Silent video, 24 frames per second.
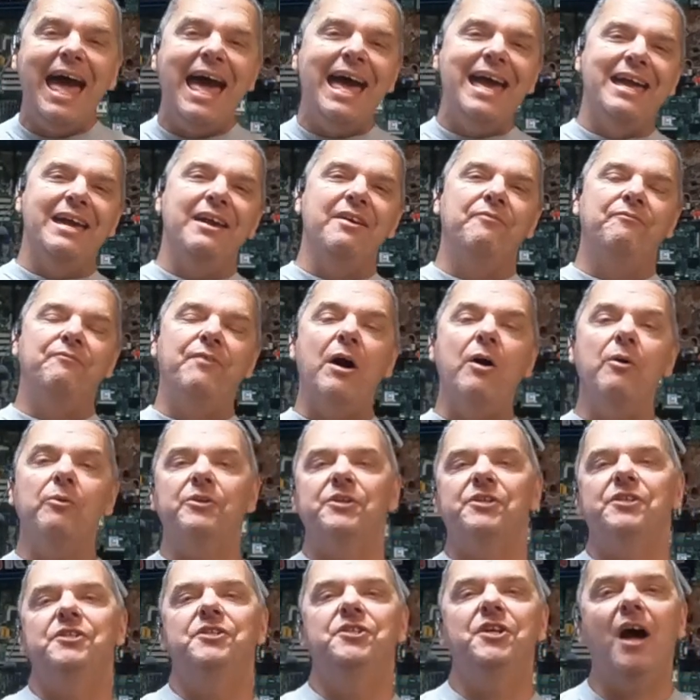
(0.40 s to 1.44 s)
Hey
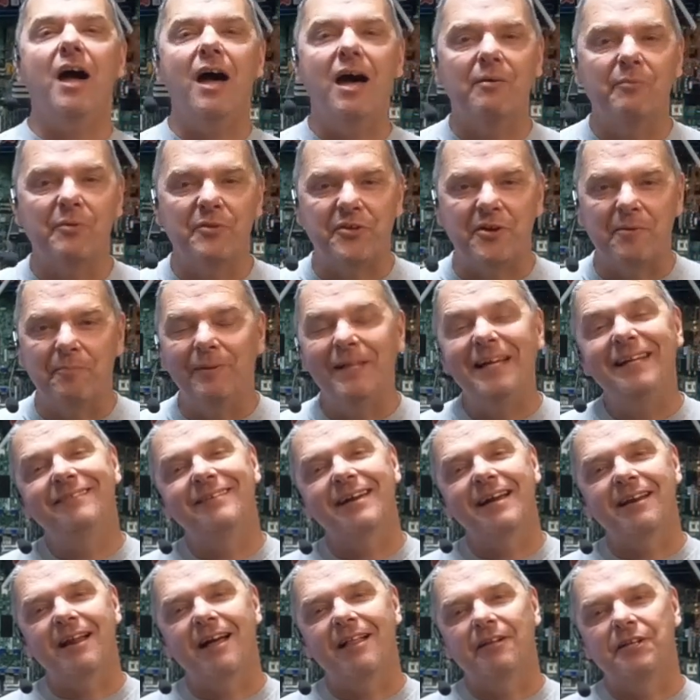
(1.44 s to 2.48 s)
folks, John with Complete
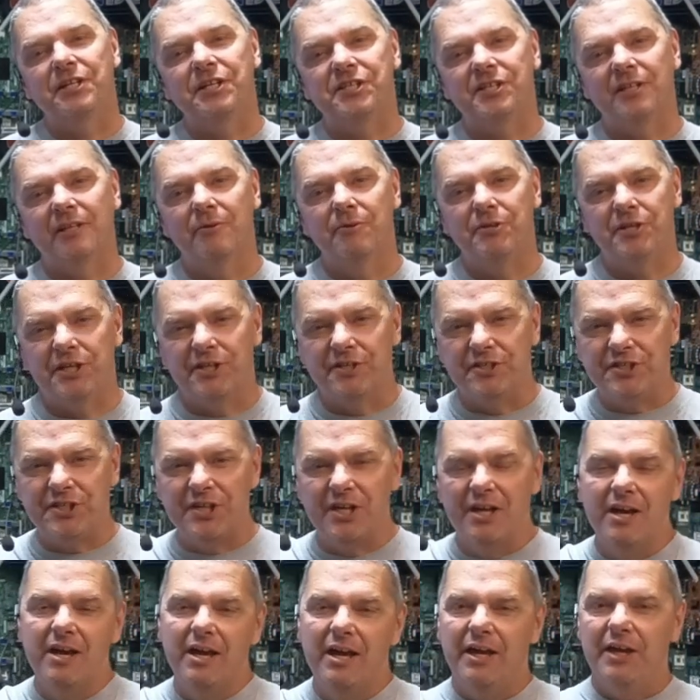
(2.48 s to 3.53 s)
Technology Solutions,
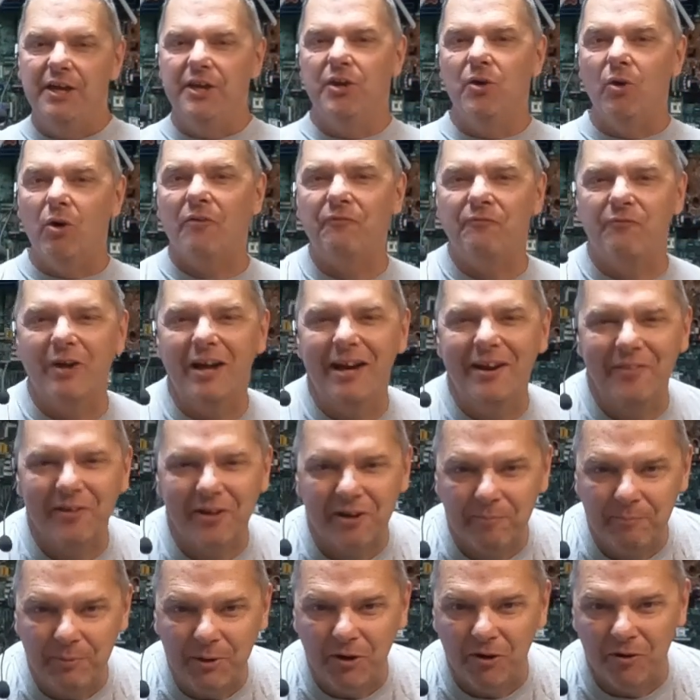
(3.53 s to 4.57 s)
your friend in the
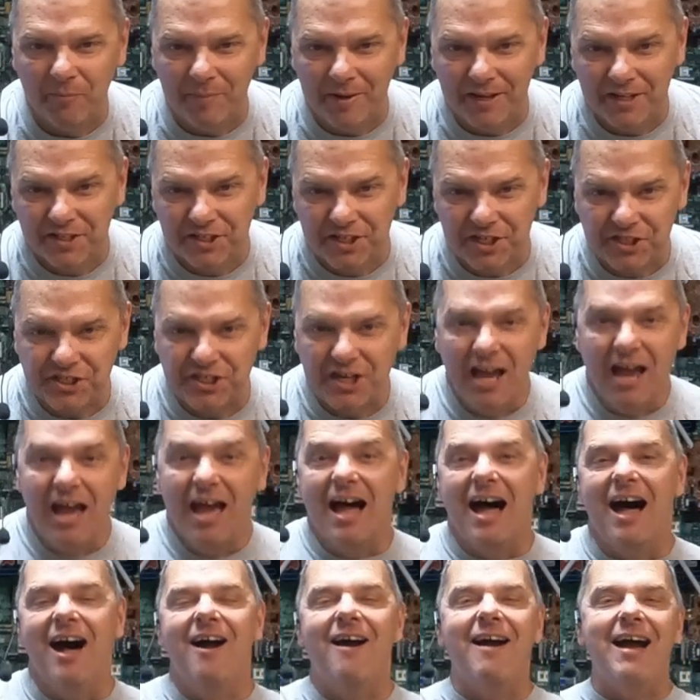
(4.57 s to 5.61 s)
computer business.
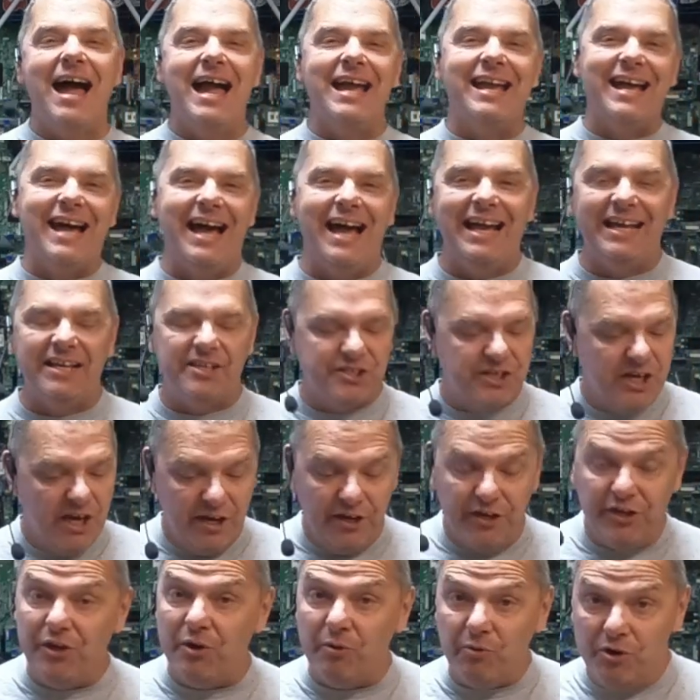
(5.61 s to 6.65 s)
All right guys,
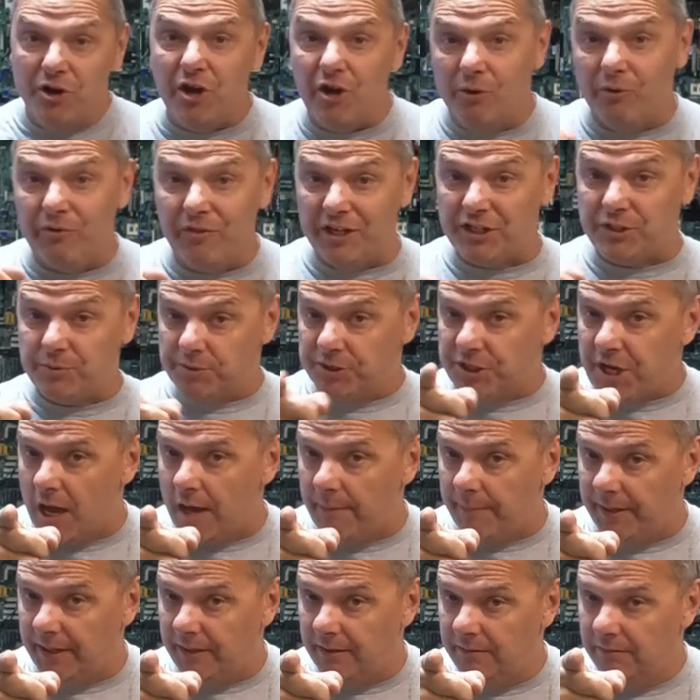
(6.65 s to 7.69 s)
you knew this was
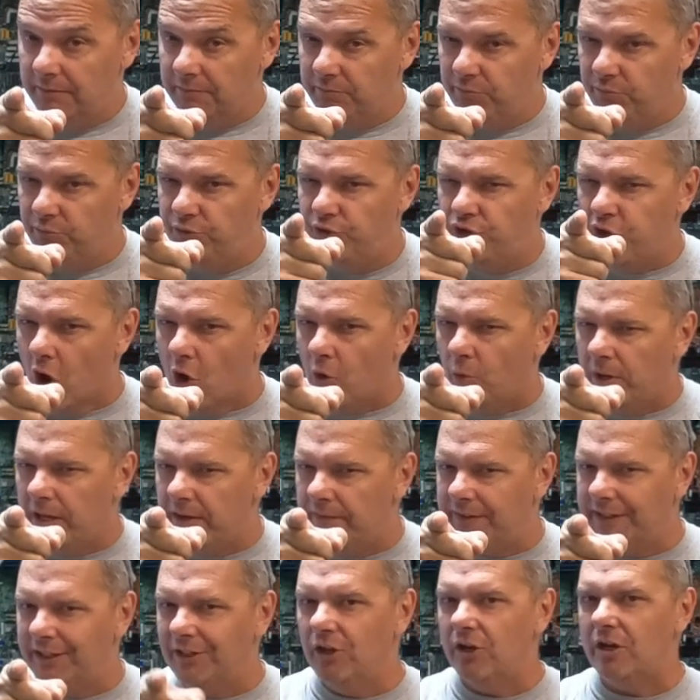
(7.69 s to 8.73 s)
coming. Don't
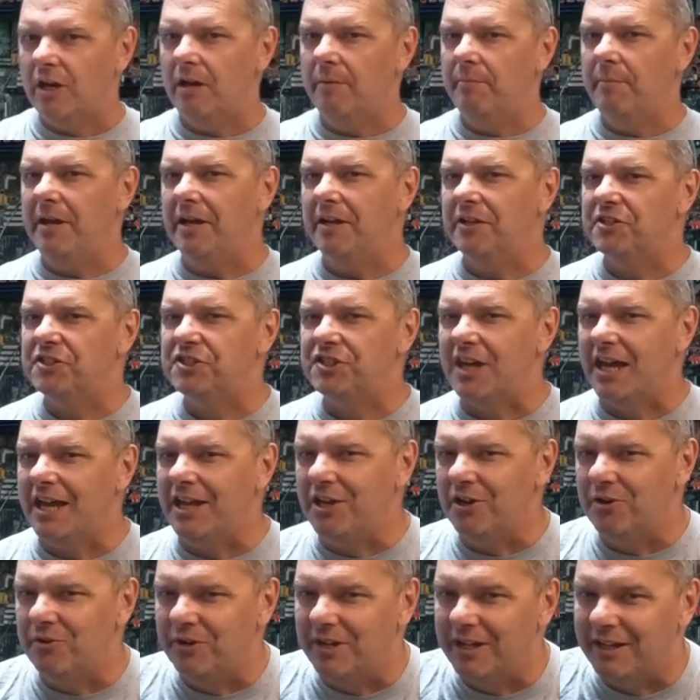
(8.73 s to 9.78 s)
even look at me and say
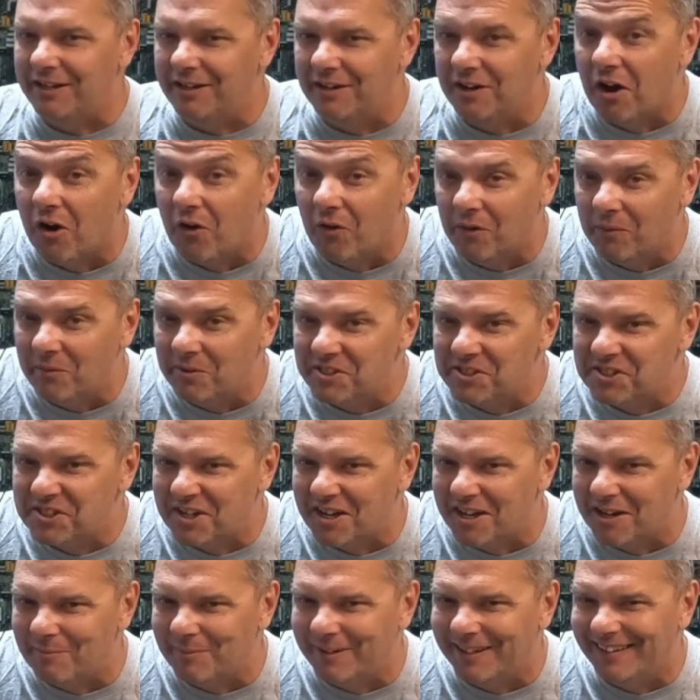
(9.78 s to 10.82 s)
you didn't know it was
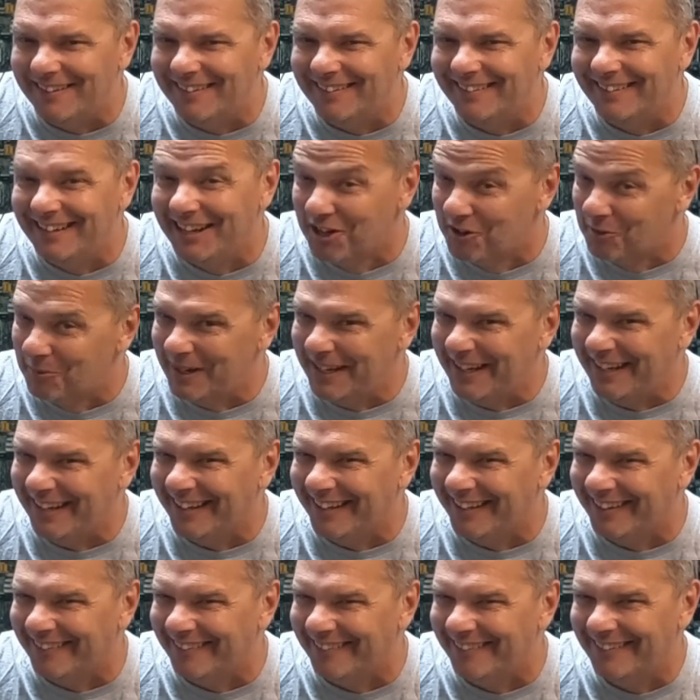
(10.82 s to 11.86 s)
coming. Here we
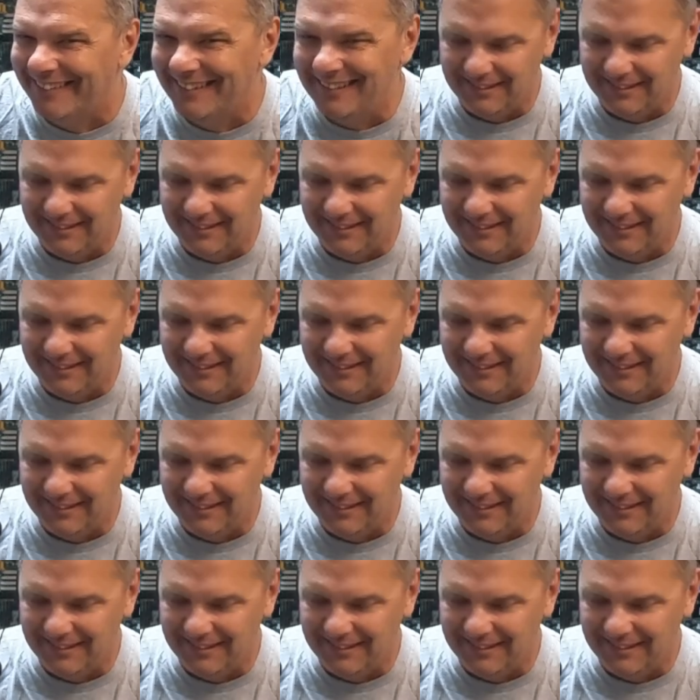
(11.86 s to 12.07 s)
go.